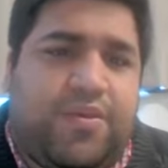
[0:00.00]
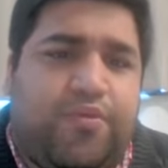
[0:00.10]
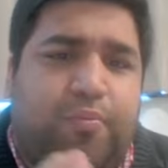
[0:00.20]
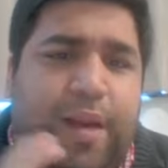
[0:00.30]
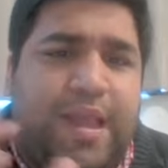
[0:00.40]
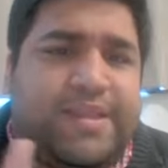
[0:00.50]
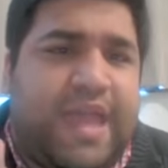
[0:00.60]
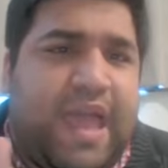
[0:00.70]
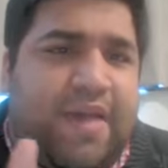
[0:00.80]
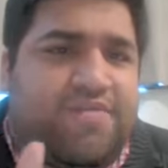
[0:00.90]
You might
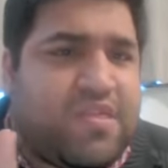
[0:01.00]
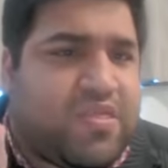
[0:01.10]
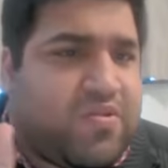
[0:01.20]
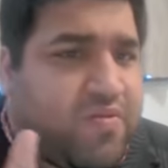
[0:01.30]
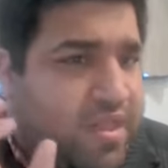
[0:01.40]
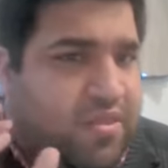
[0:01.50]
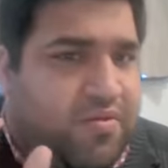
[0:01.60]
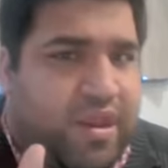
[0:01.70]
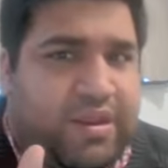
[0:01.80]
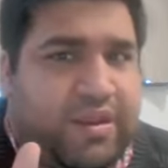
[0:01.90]
have the strength
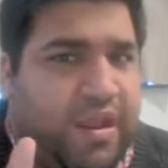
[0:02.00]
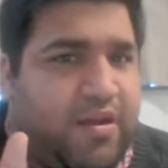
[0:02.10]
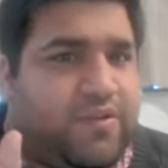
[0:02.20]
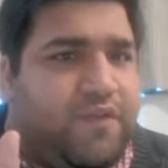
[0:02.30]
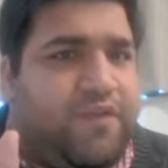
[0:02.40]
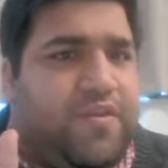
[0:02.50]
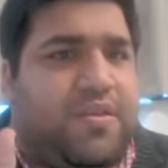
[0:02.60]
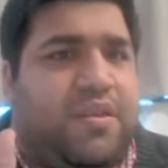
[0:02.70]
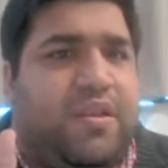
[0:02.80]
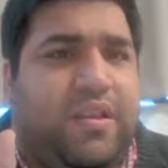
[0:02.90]
right now to
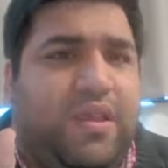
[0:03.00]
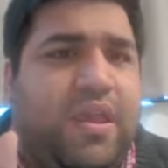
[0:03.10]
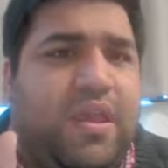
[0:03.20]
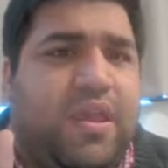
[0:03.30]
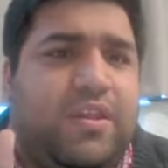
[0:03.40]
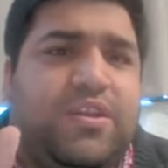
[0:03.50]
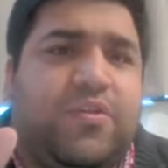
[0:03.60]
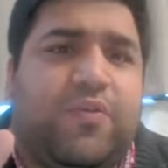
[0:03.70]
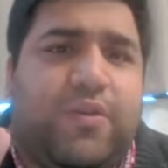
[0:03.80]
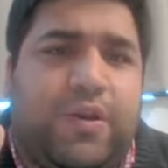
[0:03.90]
physically
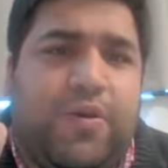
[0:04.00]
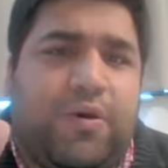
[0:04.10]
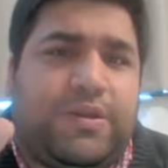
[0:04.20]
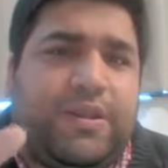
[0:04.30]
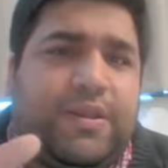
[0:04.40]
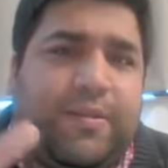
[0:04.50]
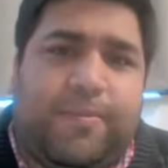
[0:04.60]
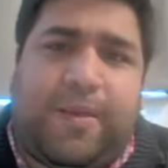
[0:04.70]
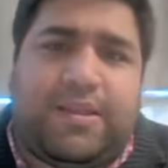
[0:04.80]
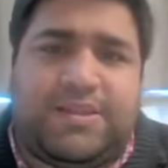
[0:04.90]
endure an ordeal,
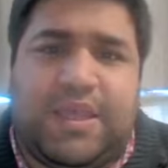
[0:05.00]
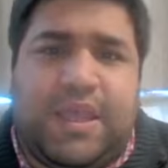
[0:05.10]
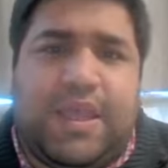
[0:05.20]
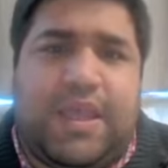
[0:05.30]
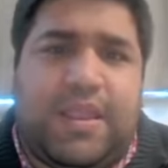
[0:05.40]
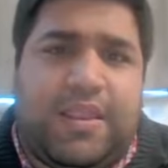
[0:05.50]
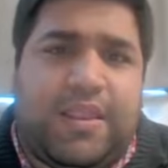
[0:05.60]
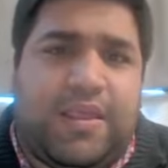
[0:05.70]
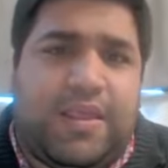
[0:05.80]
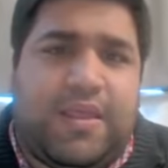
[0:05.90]
but
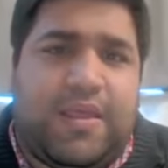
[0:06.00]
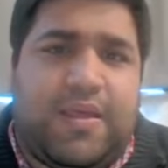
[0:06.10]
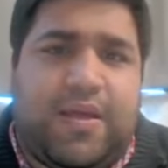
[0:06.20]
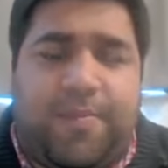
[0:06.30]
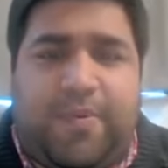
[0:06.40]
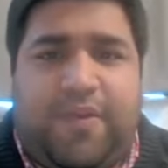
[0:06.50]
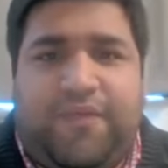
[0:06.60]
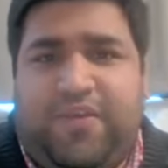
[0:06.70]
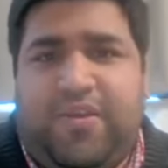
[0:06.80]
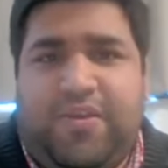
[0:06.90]
in a couple
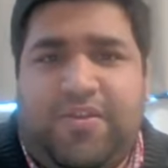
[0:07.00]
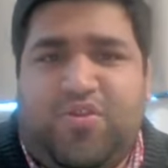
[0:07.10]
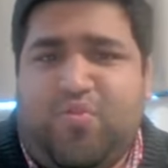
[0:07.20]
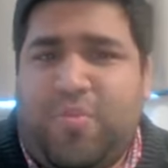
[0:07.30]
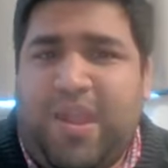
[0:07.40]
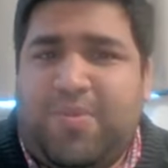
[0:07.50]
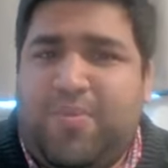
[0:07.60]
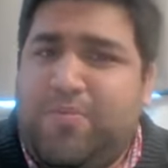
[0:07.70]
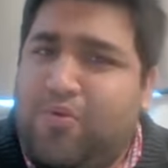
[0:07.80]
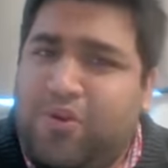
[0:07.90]
of years, you might
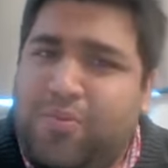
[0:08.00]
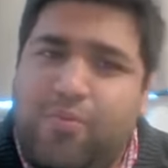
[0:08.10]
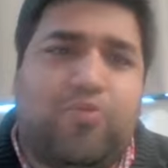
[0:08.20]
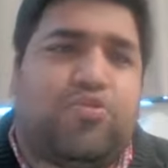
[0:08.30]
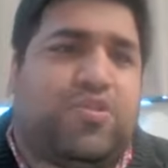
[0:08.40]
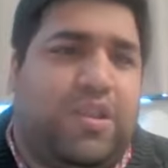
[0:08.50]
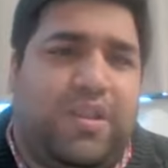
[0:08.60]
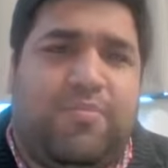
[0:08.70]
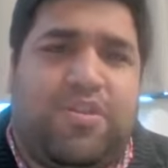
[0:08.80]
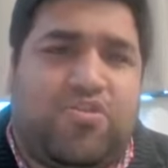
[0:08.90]
be more
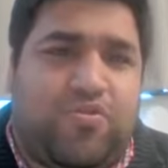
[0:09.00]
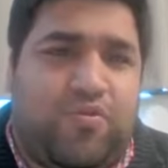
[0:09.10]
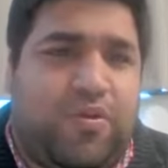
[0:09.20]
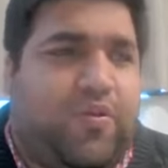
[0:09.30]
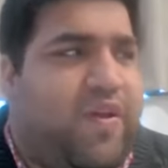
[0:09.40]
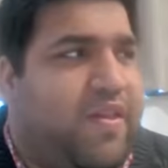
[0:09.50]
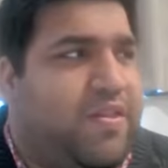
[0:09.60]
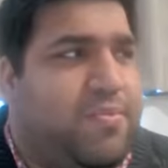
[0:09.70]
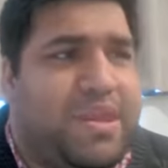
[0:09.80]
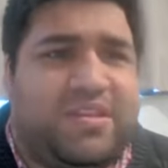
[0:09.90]
emotionally mature or have
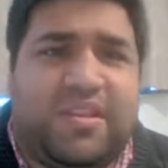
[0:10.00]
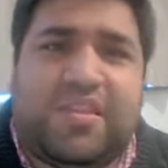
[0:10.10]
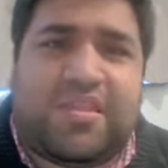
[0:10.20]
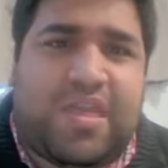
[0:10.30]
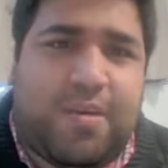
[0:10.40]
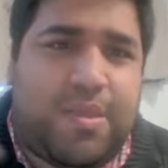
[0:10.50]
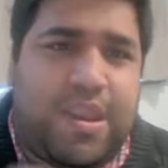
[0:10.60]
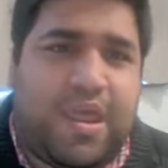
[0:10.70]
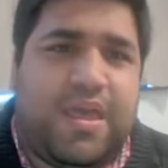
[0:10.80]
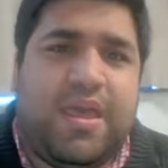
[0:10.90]
the mental
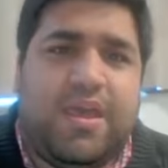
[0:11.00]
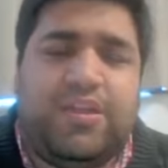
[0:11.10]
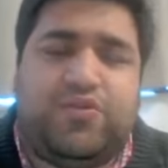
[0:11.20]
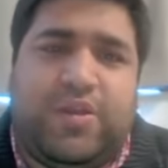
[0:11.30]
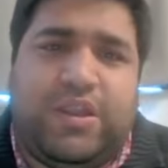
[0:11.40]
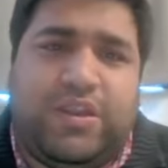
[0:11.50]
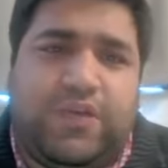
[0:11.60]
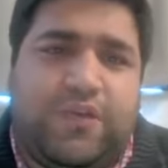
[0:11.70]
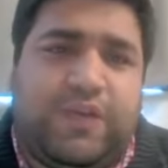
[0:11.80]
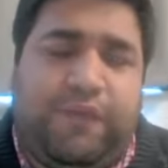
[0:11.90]
stamina to
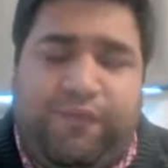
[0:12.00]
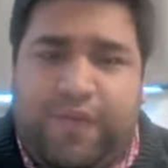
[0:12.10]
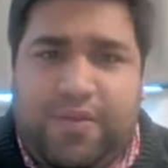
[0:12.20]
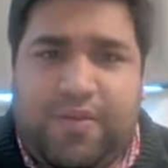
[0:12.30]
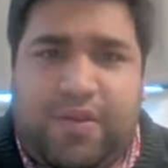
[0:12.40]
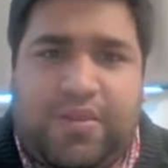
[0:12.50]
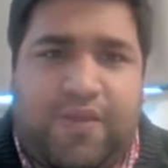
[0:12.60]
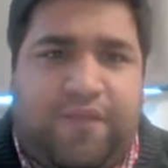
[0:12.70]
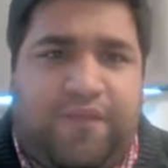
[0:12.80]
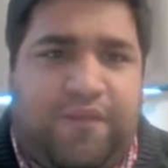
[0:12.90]
endure different sorts
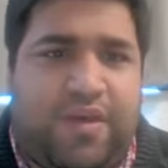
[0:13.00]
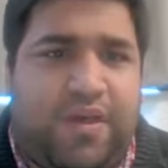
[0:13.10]
of